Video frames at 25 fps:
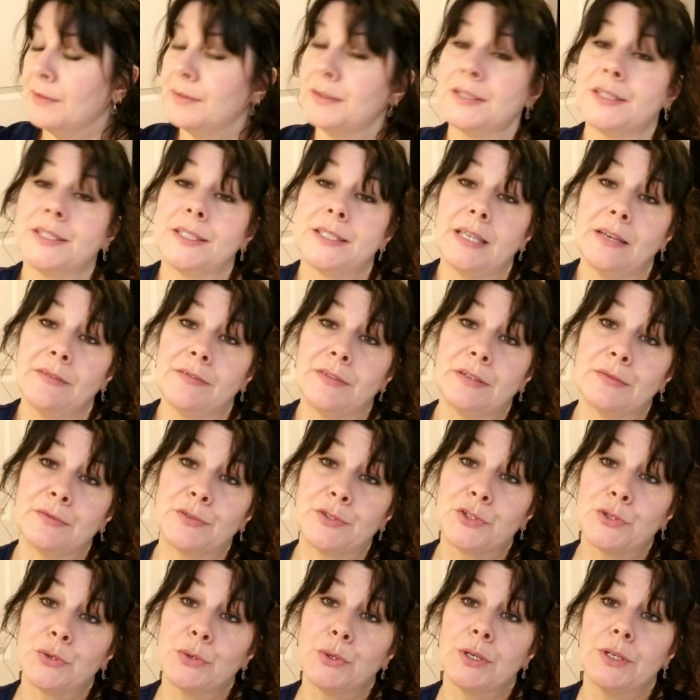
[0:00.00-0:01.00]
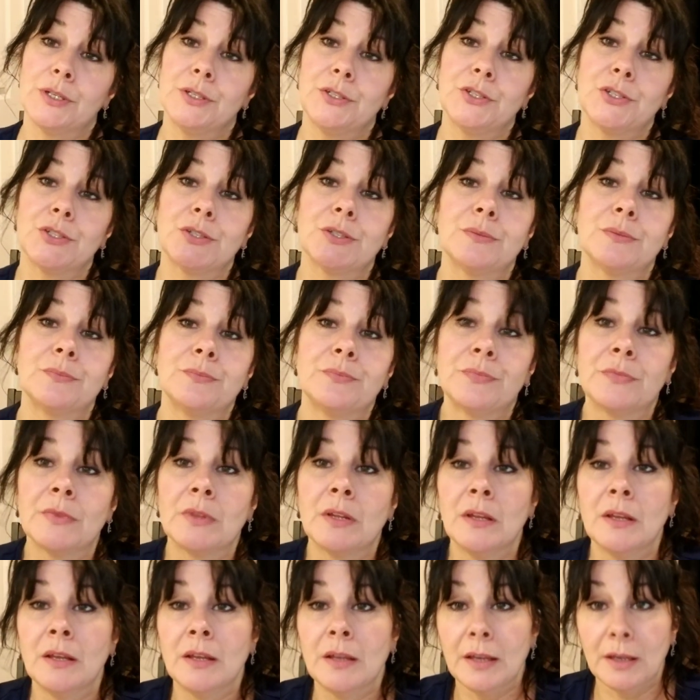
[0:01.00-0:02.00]
The Seven of Swords
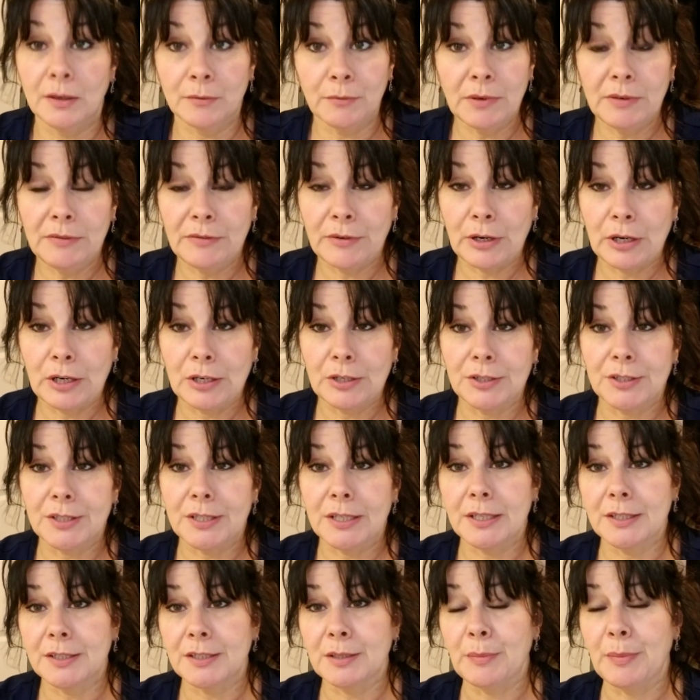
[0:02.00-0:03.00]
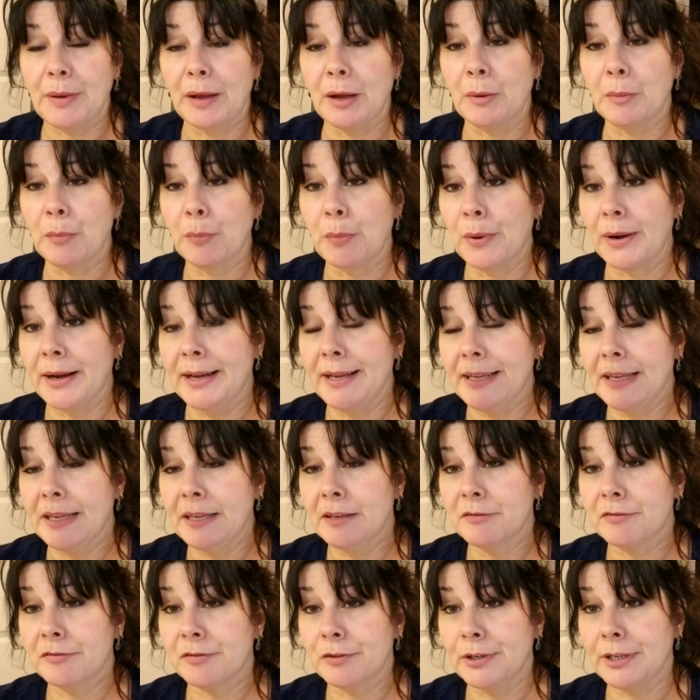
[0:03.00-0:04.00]
in reverse is about
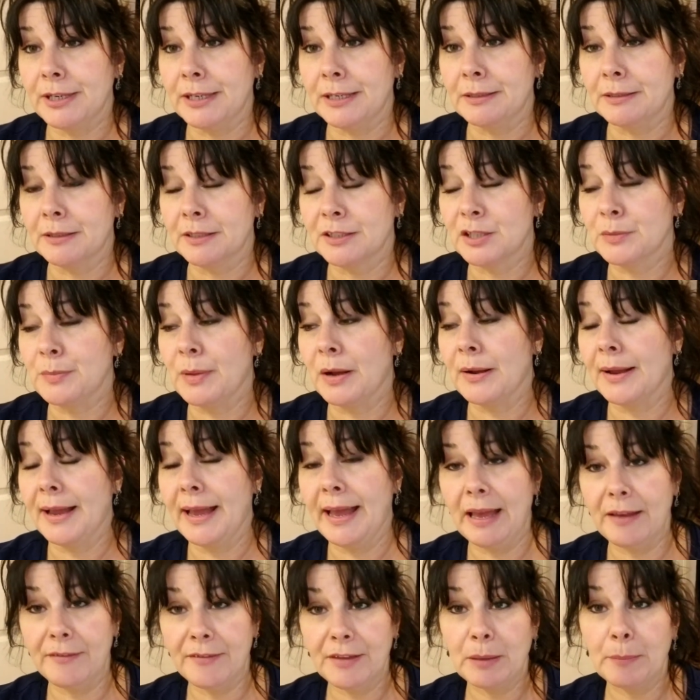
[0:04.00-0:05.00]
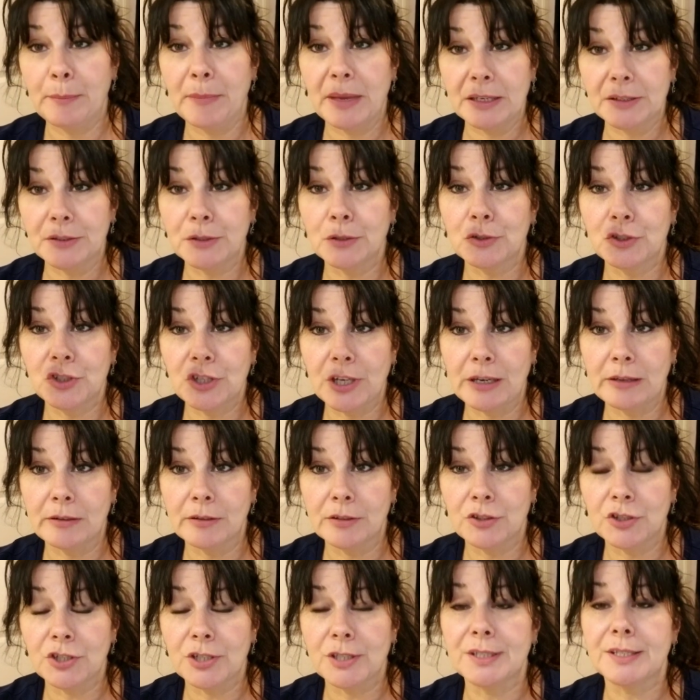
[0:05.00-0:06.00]
breaking free. It's about having mental
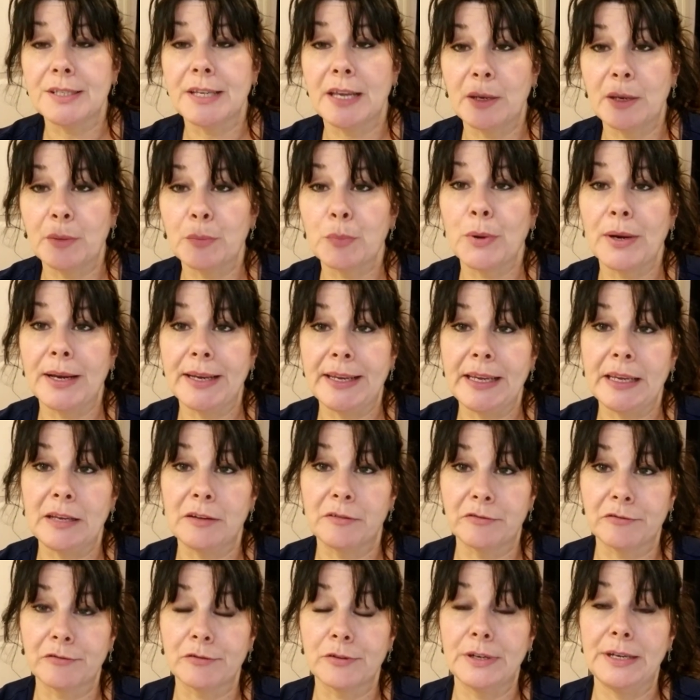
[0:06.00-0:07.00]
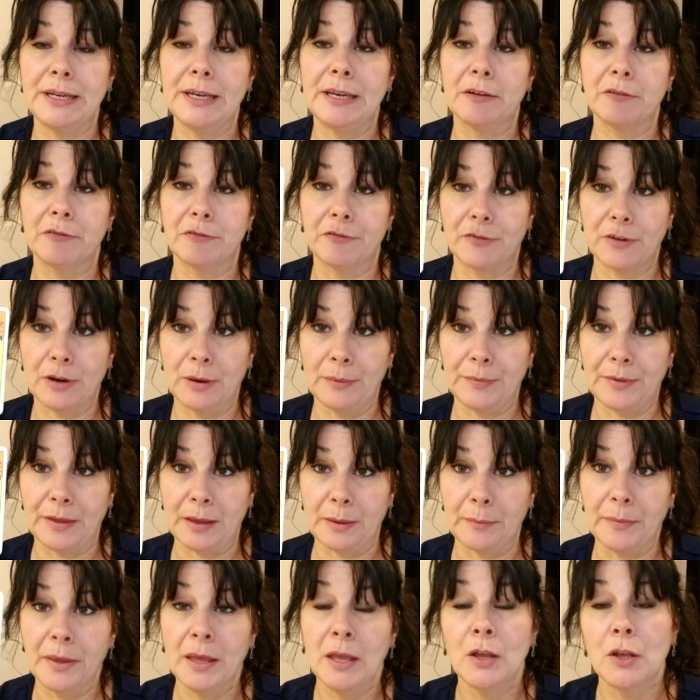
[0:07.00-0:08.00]
challenges and breaking free from
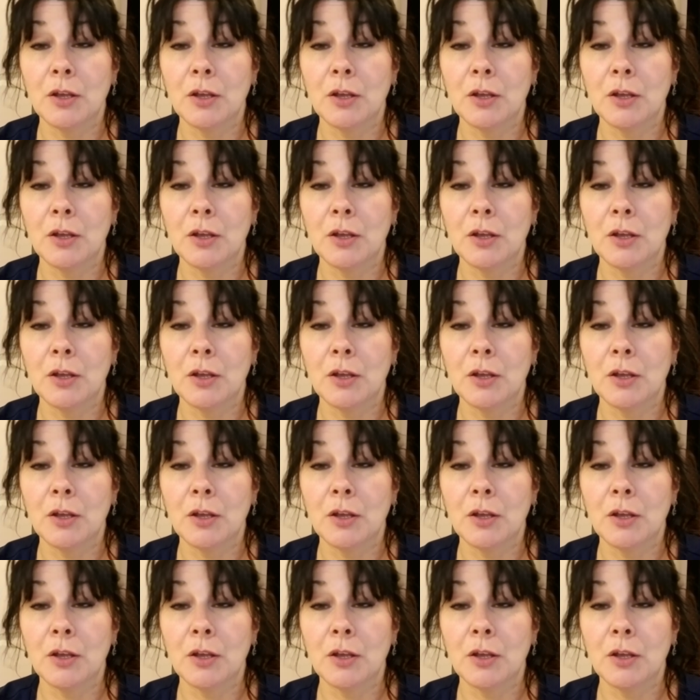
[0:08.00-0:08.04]
them.